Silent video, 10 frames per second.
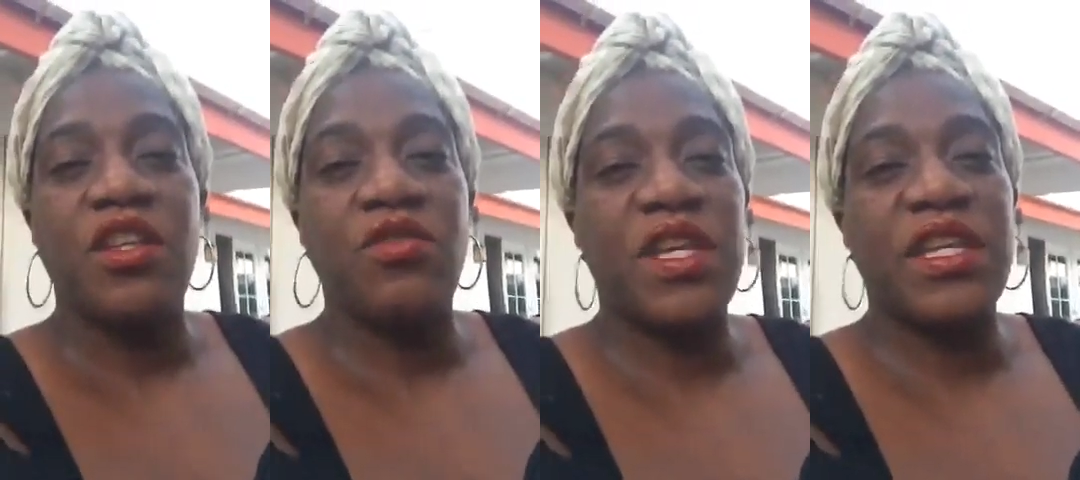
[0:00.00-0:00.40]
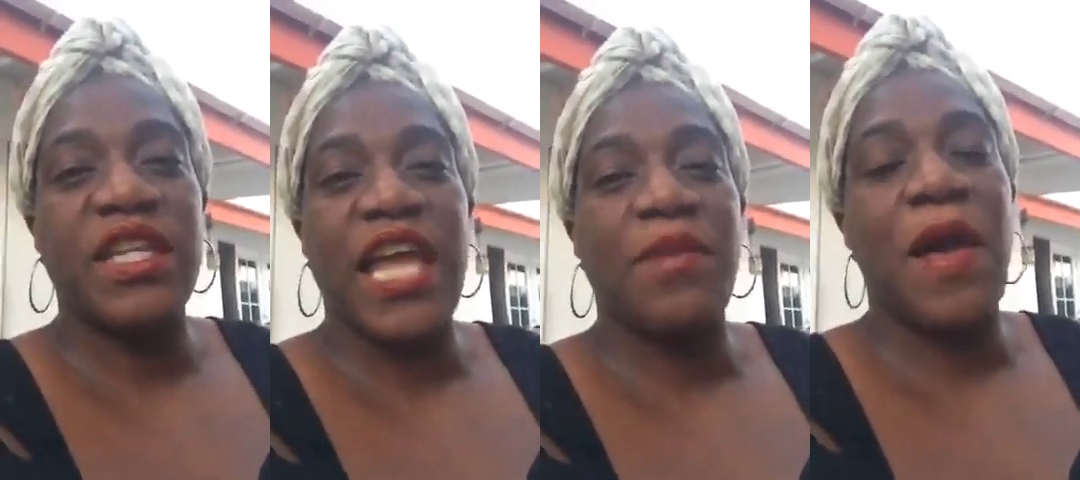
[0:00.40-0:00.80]
You
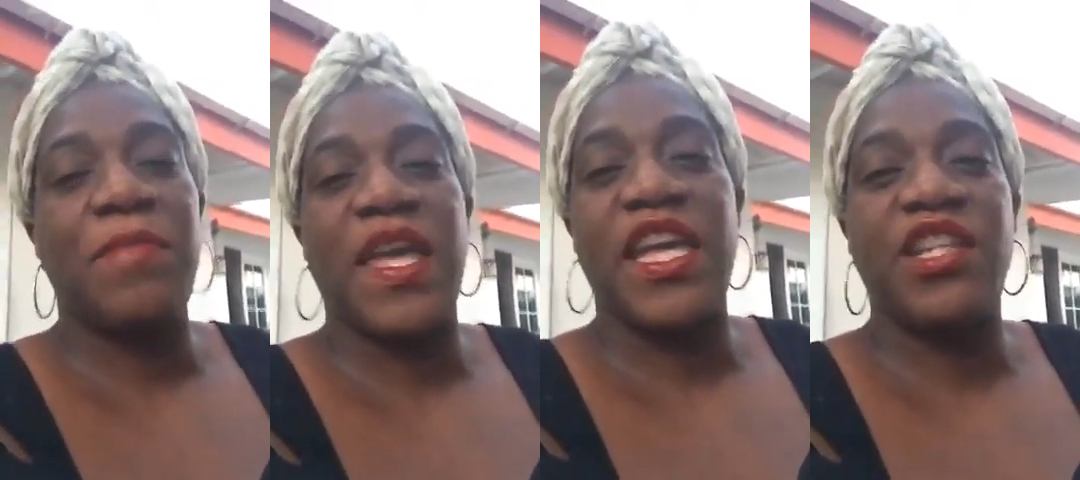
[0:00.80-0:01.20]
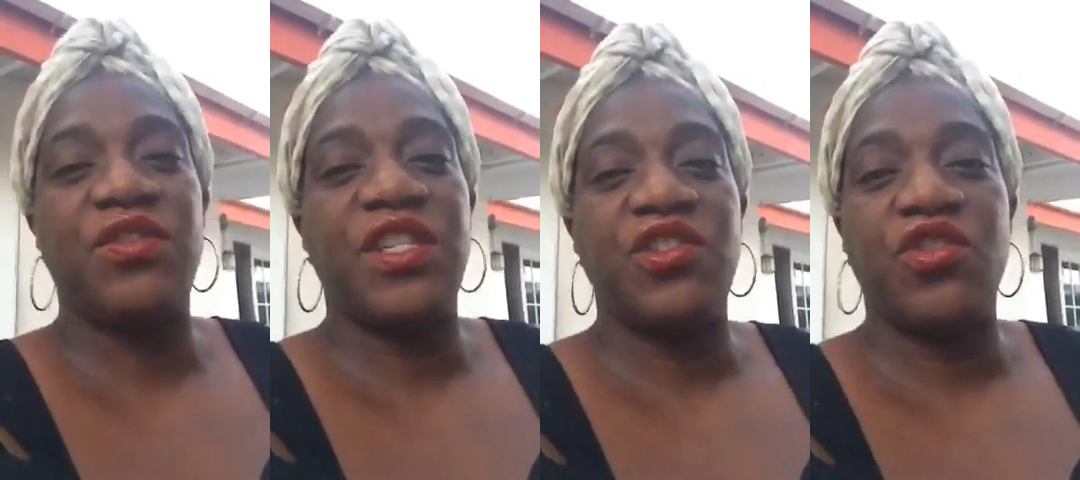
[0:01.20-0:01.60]
can like my
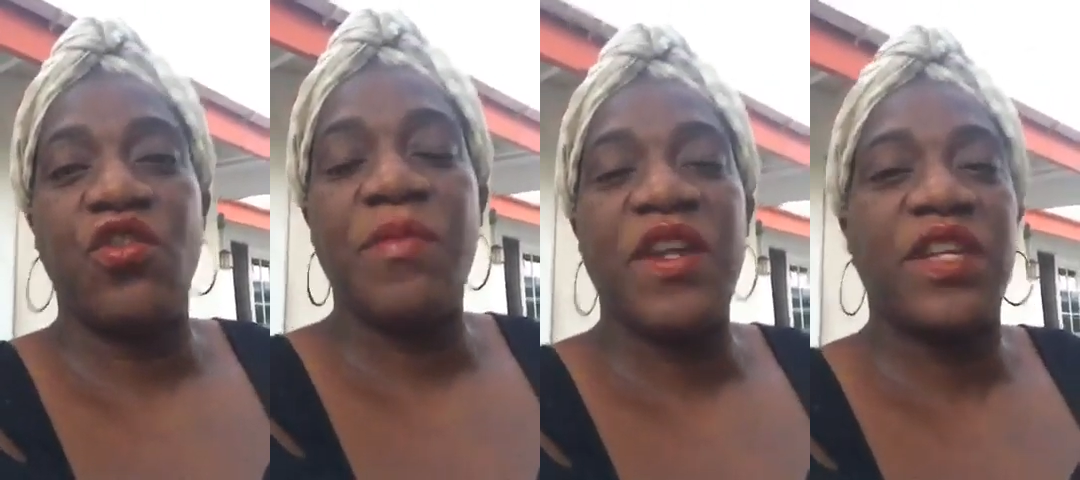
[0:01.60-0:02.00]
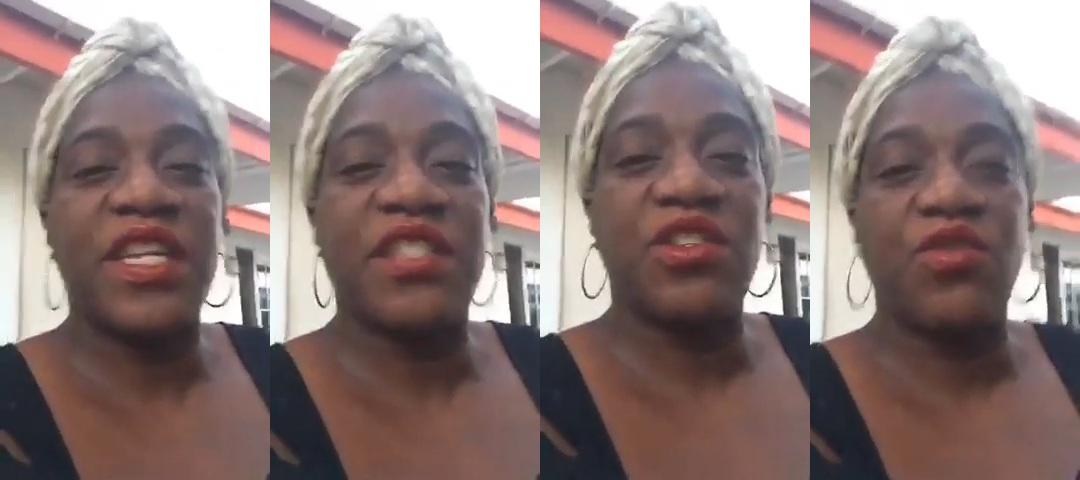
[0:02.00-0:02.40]
page. You can join me on
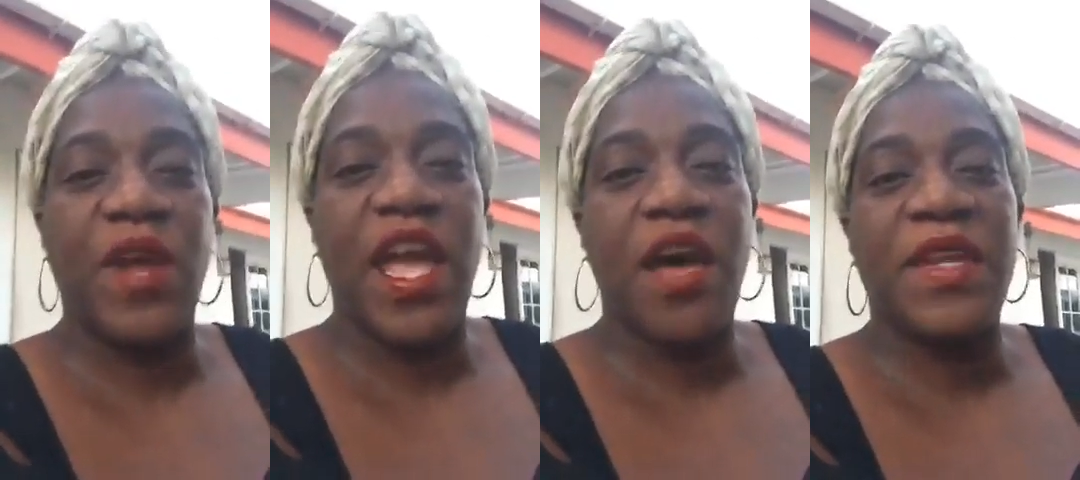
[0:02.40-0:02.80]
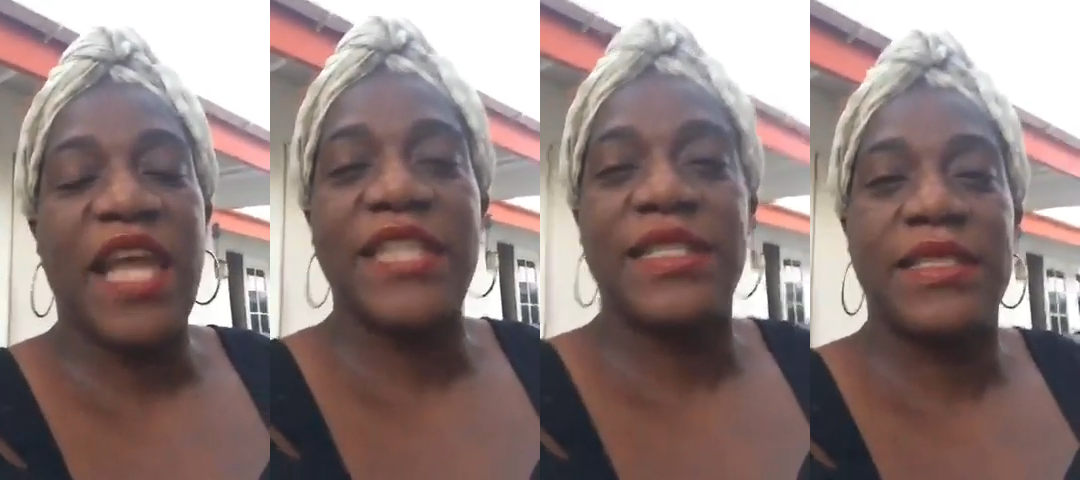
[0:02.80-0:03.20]
Instagram,
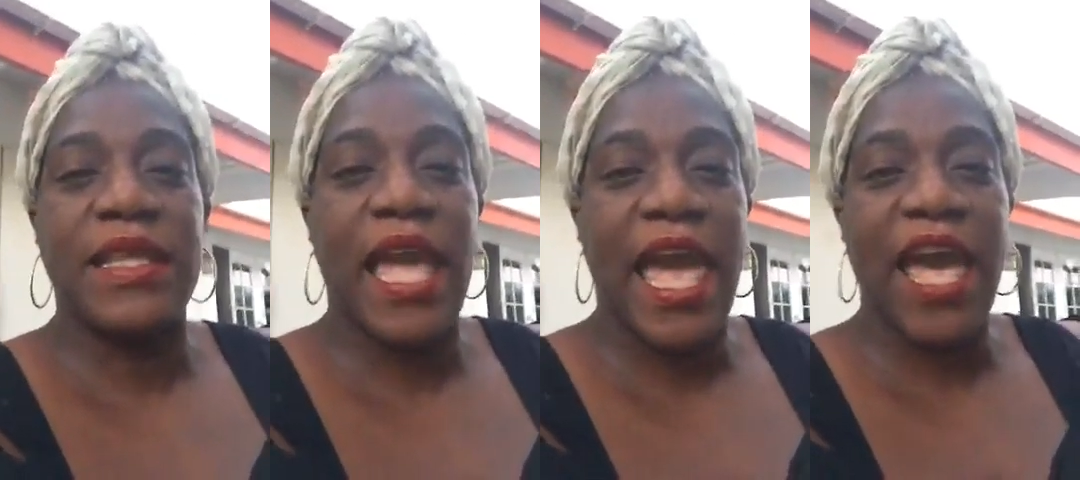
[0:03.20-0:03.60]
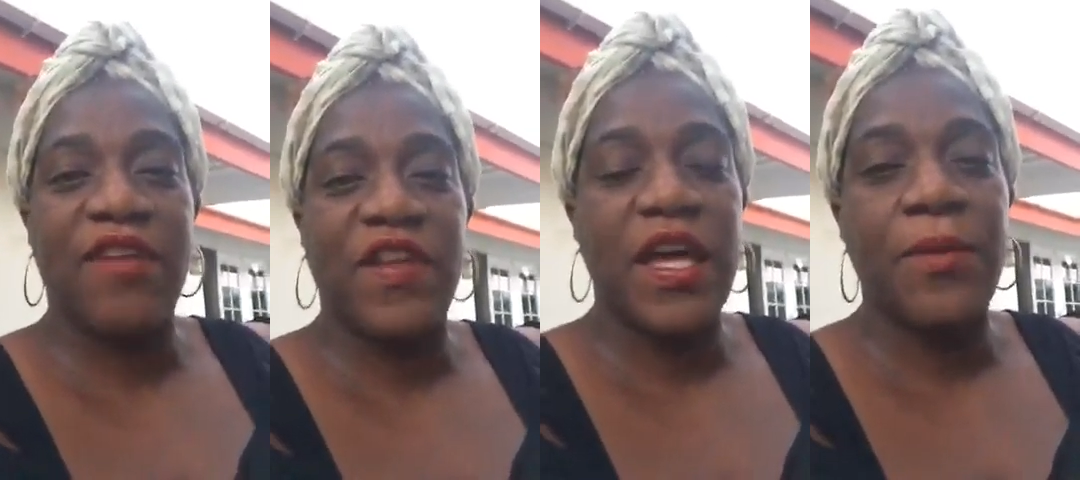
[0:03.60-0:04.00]
and I
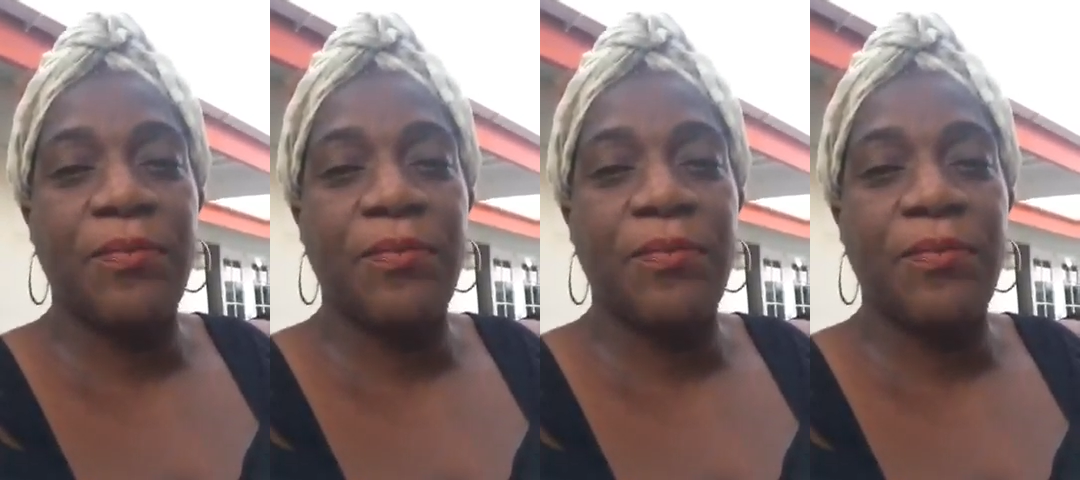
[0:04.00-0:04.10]
have